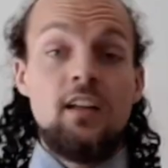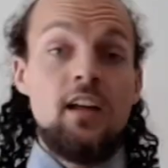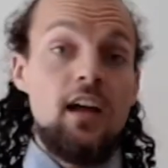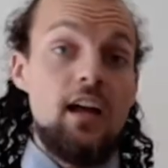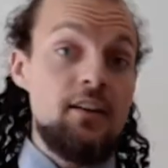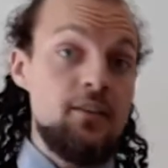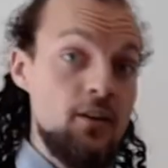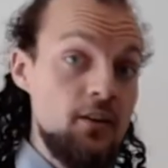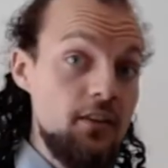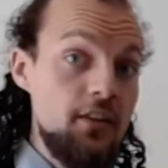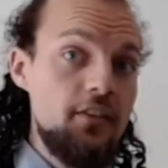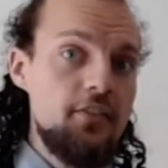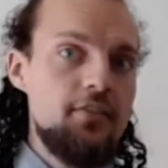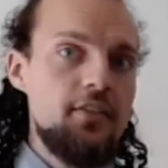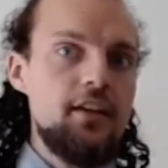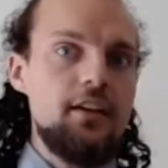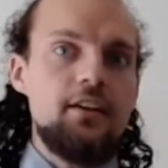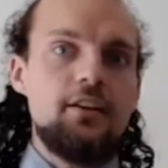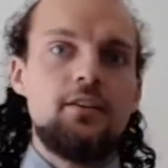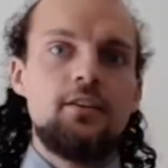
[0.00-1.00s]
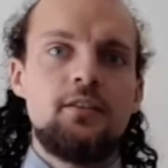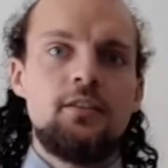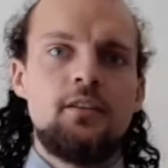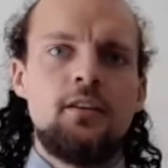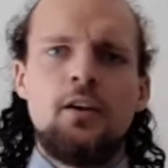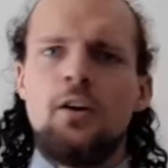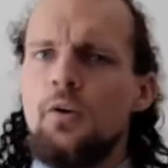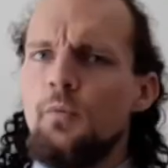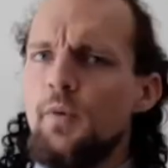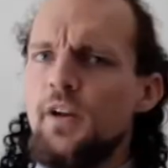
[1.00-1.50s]
Another thing,
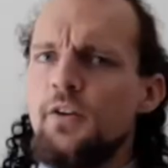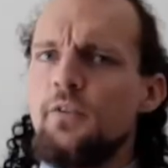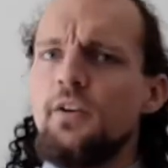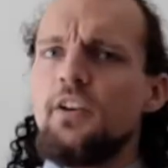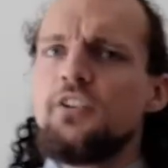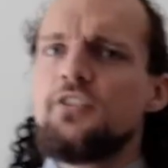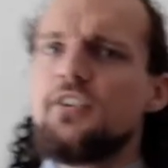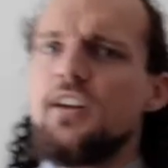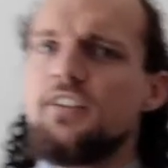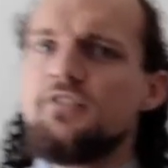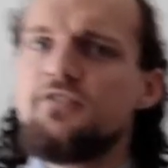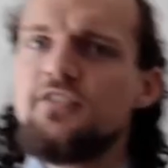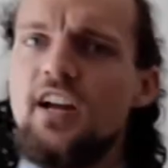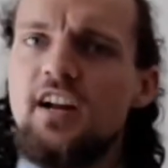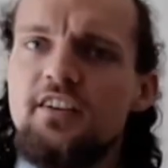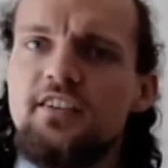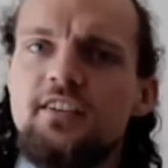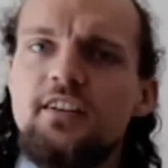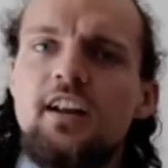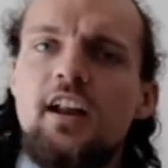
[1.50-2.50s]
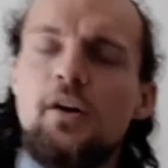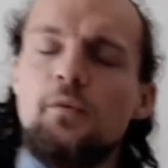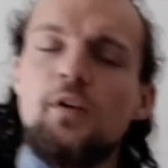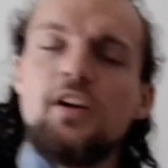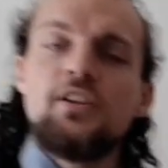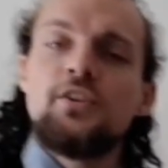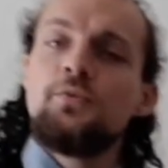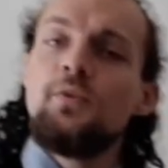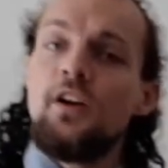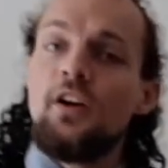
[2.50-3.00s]
we could have changed the
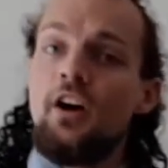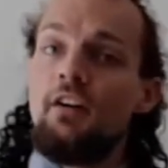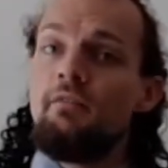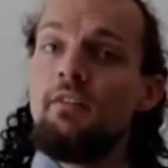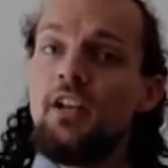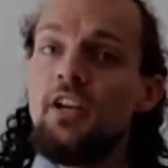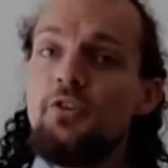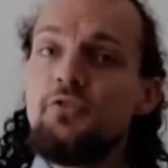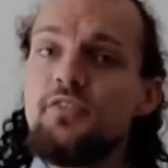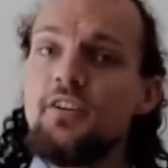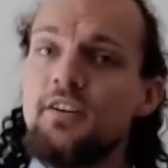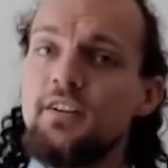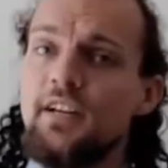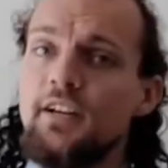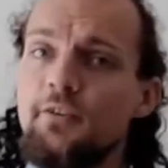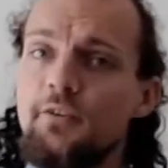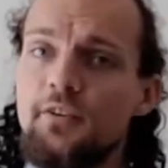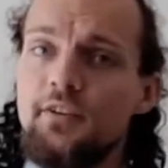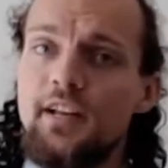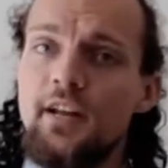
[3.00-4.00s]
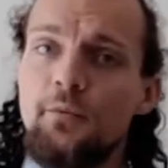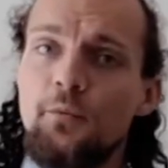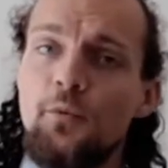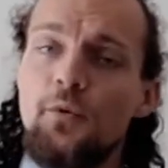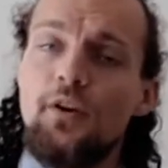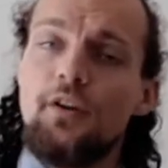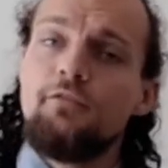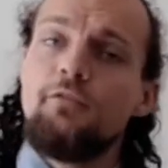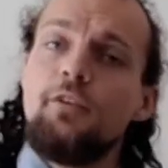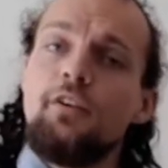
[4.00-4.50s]
network to a convolutional neural
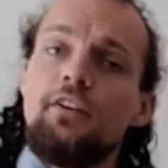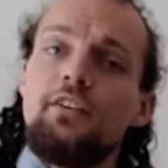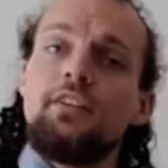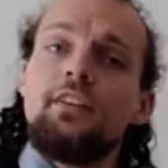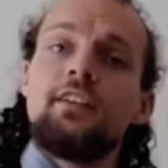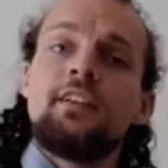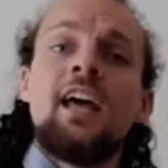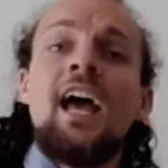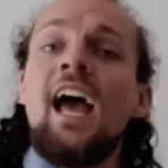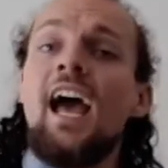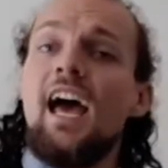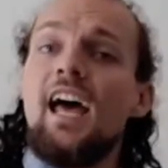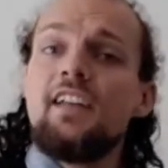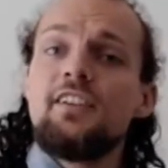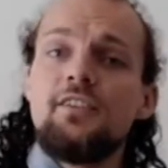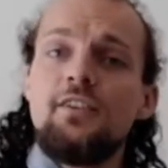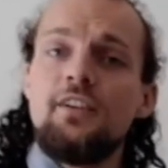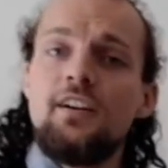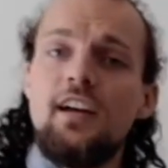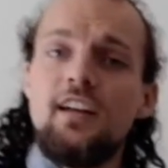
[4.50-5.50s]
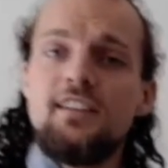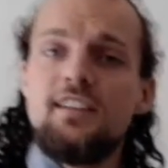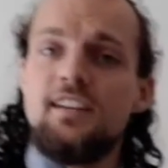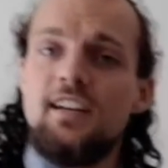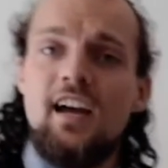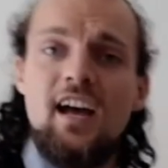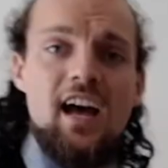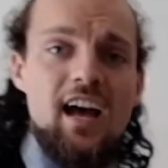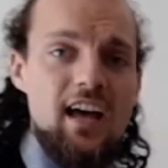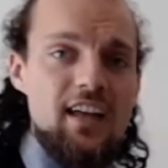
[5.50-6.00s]
network, for instance, as
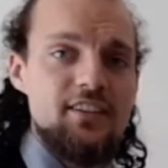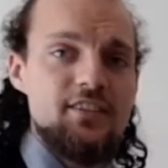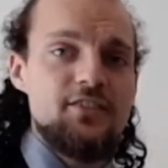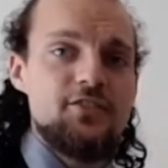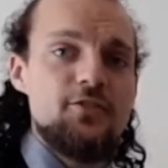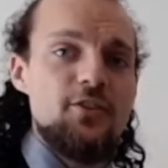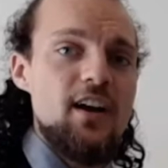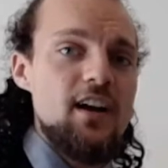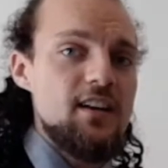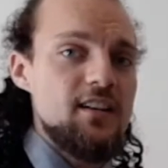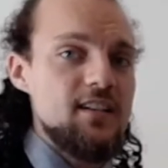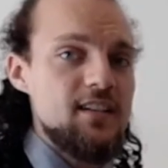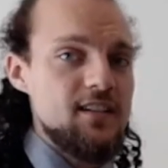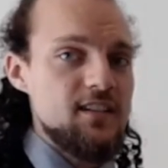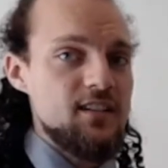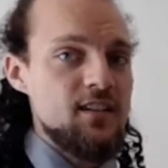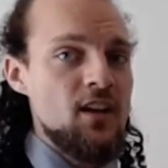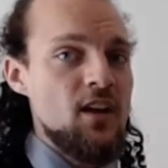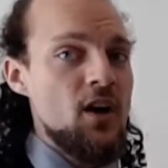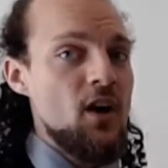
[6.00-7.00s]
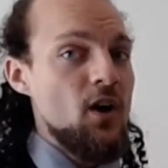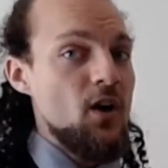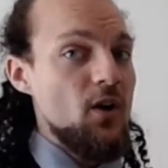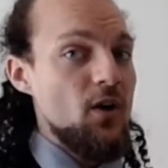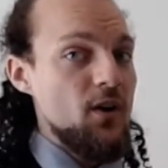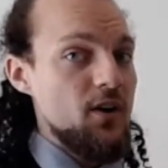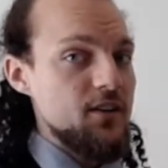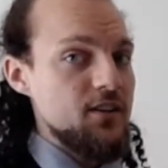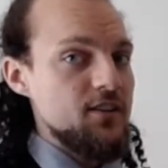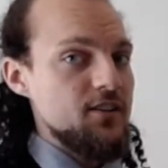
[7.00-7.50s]
Coquetti has trained this
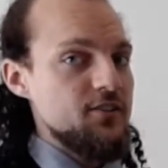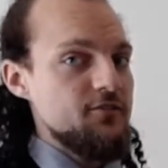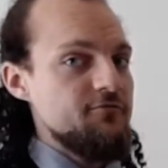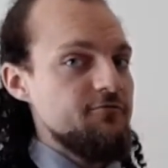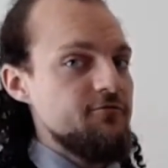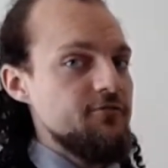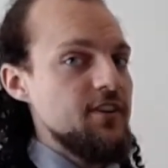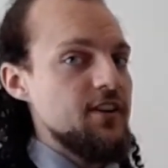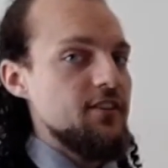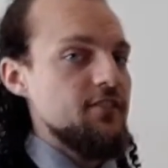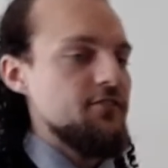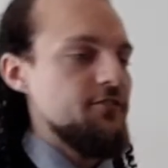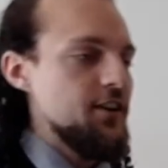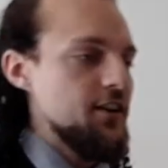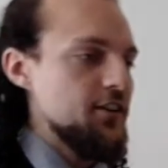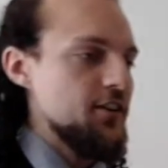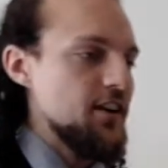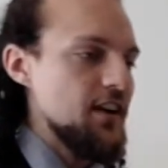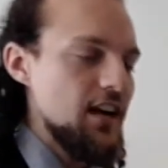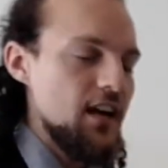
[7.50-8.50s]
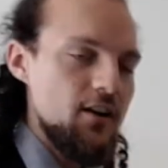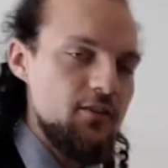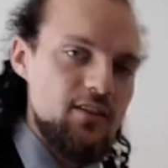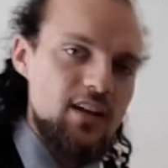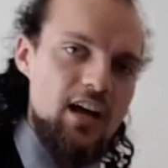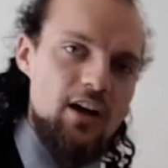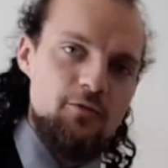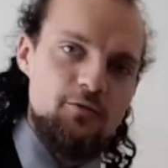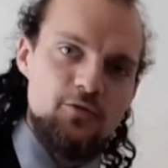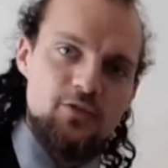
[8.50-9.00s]
on figuring out
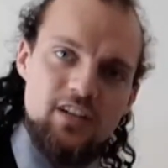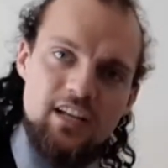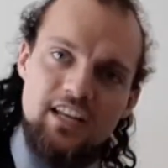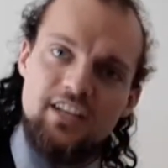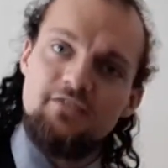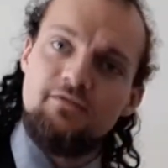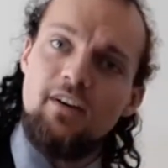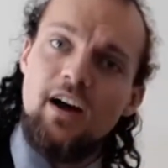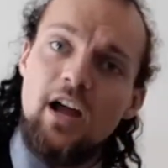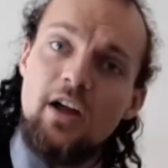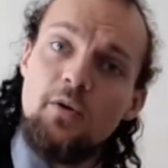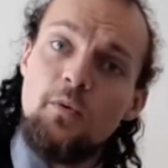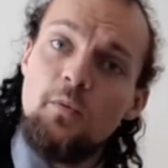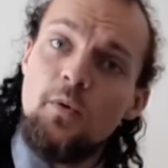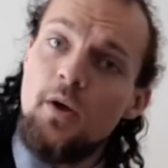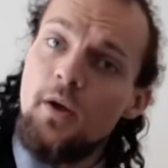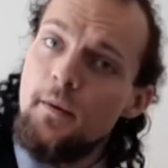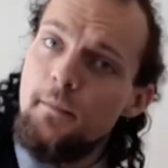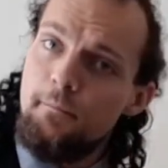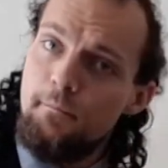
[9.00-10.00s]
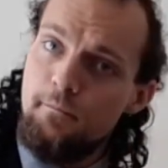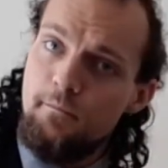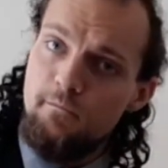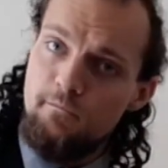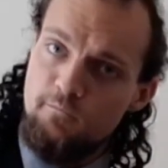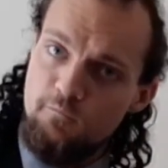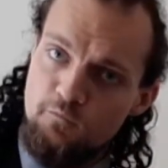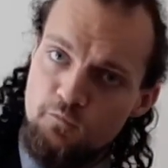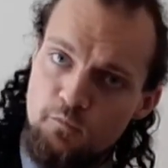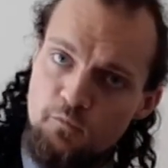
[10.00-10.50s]
how to classify
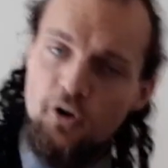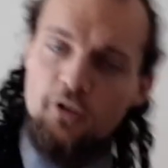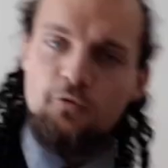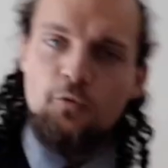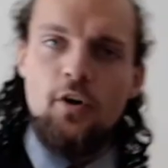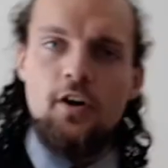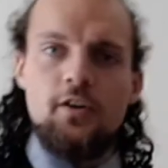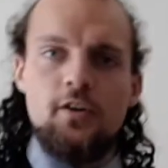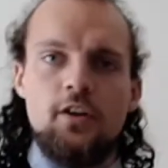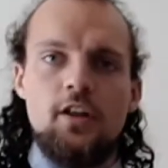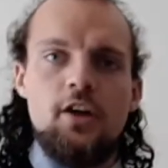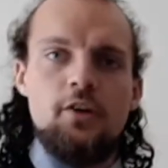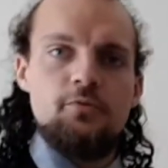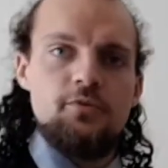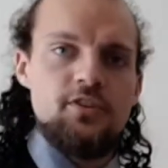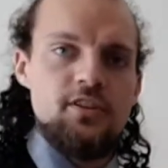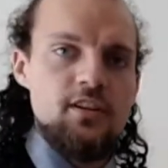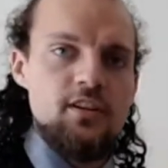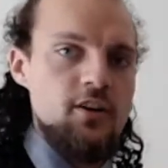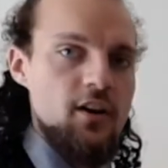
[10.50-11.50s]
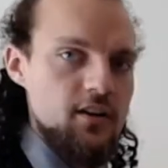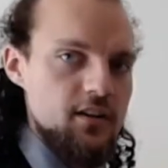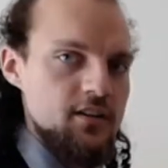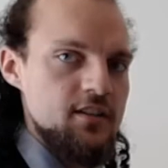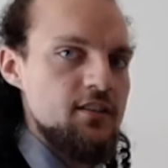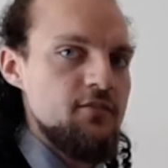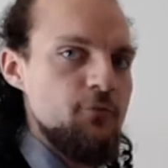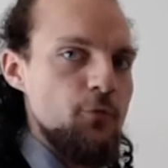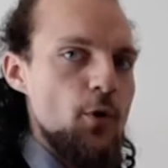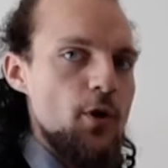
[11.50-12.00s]
workload,
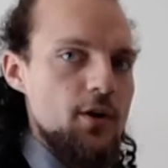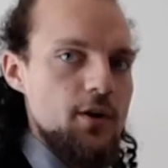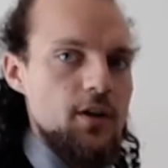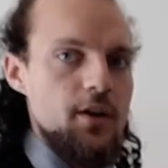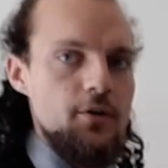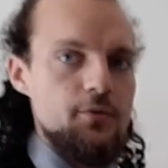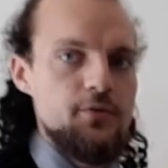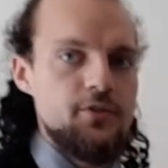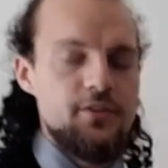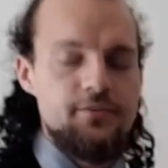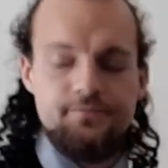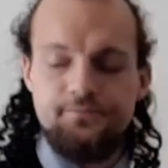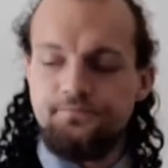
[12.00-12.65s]
cognitive workload,